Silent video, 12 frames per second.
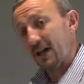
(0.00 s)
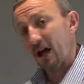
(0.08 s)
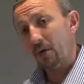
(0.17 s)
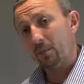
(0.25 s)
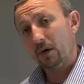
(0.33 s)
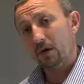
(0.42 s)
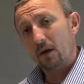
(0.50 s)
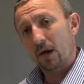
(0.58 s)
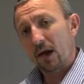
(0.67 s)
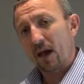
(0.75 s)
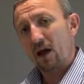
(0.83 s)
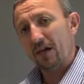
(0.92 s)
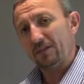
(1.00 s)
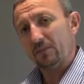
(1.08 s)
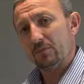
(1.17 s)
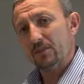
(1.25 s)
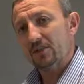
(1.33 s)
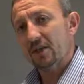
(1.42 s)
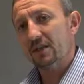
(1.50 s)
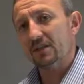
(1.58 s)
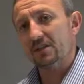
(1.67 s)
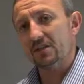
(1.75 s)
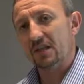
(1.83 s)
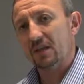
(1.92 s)
up, and the machine
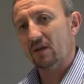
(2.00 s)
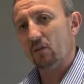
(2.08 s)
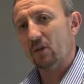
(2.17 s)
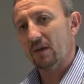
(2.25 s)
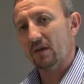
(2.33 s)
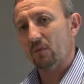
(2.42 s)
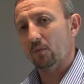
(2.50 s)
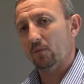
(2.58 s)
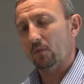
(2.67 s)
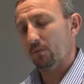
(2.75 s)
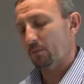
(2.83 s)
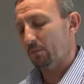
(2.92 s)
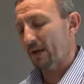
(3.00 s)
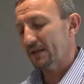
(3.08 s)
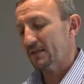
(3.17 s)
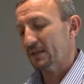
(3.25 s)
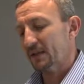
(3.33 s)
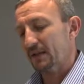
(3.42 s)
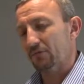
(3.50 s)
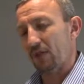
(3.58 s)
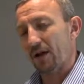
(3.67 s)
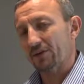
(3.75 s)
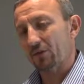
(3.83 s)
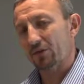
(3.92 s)
is set up, it will basically
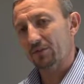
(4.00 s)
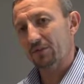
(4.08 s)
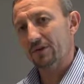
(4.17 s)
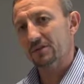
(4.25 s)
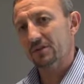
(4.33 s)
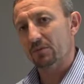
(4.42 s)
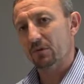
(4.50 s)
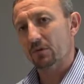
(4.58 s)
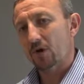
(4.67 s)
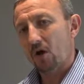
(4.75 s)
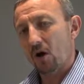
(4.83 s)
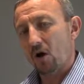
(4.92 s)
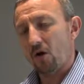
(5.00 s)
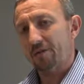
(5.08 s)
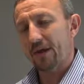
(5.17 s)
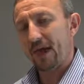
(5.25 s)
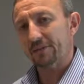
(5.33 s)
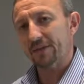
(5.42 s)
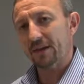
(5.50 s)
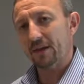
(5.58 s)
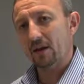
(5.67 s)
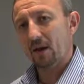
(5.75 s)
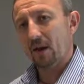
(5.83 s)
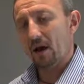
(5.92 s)
run on the principle of
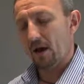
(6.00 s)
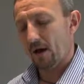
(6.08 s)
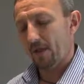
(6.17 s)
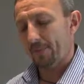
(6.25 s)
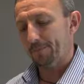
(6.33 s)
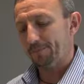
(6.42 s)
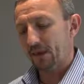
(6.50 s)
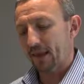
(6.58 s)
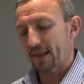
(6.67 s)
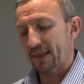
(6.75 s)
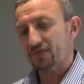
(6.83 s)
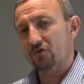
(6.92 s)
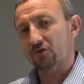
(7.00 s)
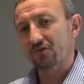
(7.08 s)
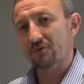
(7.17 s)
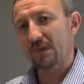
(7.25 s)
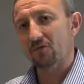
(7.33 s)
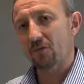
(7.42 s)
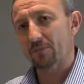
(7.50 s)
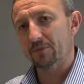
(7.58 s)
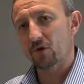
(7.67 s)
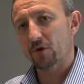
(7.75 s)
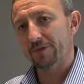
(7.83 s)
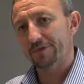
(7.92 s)
having electrons being
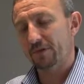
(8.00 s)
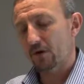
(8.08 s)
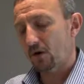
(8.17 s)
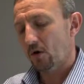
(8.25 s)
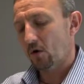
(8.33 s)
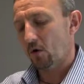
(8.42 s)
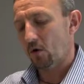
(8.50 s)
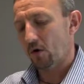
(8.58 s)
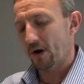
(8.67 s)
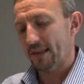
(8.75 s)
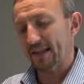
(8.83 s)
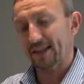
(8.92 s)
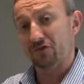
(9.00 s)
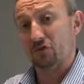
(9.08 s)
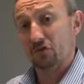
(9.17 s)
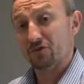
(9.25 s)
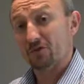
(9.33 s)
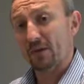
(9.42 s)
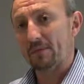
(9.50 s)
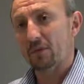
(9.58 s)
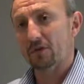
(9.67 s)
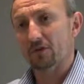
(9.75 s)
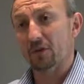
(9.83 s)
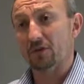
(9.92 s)
rubbed off or electrons being
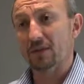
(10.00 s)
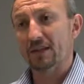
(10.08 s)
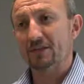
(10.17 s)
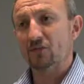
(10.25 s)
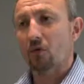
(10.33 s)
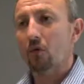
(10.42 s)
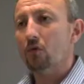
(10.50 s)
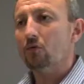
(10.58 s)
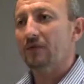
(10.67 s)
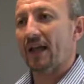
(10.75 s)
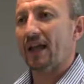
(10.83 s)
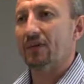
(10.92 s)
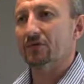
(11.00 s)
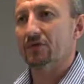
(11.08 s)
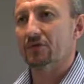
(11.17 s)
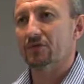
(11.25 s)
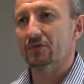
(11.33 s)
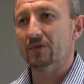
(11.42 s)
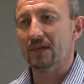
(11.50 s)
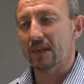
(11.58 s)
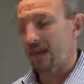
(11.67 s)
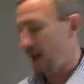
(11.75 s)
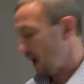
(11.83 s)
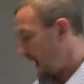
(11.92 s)
put on. And it's all down to
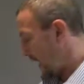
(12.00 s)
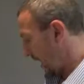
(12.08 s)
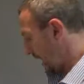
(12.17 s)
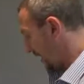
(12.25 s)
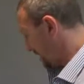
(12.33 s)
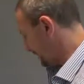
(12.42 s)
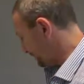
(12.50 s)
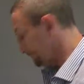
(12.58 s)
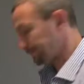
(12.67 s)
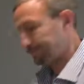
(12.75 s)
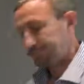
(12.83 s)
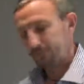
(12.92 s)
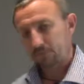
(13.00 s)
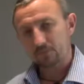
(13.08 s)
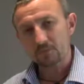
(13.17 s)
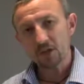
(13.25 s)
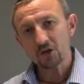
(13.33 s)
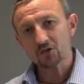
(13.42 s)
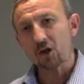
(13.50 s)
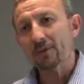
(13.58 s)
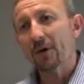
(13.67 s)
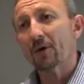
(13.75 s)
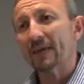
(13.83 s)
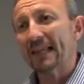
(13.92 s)
the
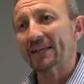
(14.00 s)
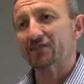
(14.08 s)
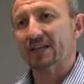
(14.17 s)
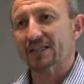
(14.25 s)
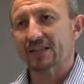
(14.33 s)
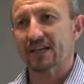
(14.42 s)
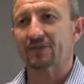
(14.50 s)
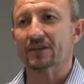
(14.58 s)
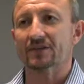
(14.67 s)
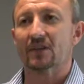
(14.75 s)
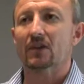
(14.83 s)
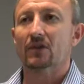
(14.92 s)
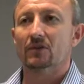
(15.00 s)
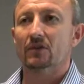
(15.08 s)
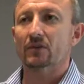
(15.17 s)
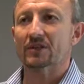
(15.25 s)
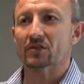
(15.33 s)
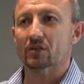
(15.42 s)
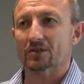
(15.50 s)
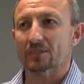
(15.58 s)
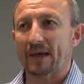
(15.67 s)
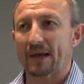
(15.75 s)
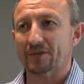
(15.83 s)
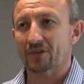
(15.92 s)
triboelectric series that we talked
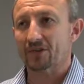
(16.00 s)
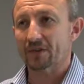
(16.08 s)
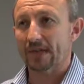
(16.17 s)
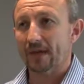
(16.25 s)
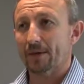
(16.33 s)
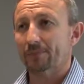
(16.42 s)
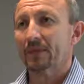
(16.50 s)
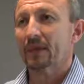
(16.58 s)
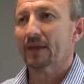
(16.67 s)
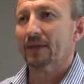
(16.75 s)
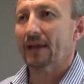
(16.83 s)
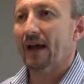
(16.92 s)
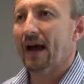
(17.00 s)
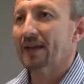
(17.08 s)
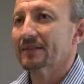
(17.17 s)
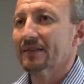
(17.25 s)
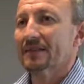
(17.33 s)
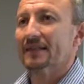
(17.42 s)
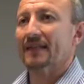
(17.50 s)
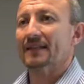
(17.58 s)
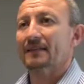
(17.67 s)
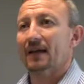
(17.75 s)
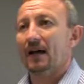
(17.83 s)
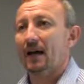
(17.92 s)
about earlier. Now, as I
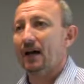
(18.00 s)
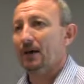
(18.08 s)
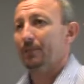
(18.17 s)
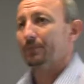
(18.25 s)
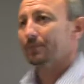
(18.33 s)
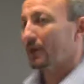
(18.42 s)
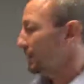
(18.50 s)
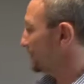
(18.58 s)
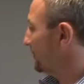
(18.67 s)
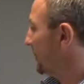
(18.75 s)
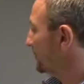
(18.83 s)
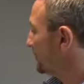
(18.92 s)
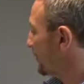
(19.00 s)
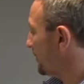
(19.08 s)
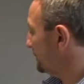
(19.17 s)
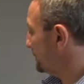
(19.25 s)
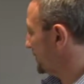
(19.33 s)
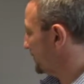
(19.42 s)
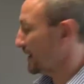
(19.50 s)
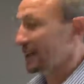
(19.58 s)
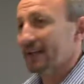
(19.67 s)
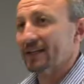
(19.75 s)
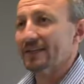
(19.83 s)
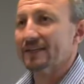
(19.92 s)
said, the Van de Graaf
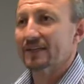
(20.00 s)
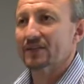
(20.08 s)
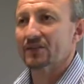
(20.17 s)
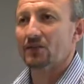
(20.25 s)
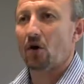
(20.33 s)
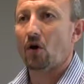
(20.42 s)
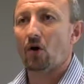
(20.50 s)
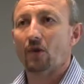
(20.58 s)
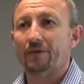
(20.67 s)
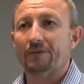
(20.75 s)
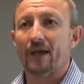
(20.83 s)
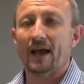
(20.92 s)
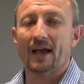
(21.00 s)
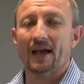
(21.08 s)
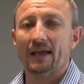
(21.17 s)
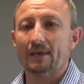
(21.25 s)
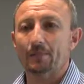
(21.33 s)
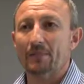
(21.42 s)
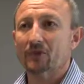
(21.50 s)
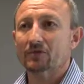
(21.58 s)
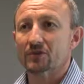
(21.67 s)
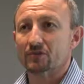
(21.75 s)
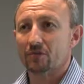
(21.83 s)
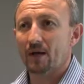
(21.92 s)
generator consists of a
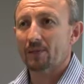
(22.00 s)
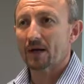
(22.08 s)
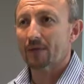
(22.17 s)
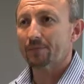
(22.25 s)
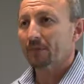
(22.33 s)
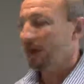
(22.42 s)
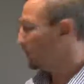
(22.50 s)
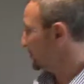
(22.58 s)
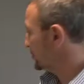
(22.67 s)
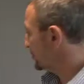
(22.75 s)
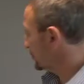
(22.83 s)
belt of rubber, which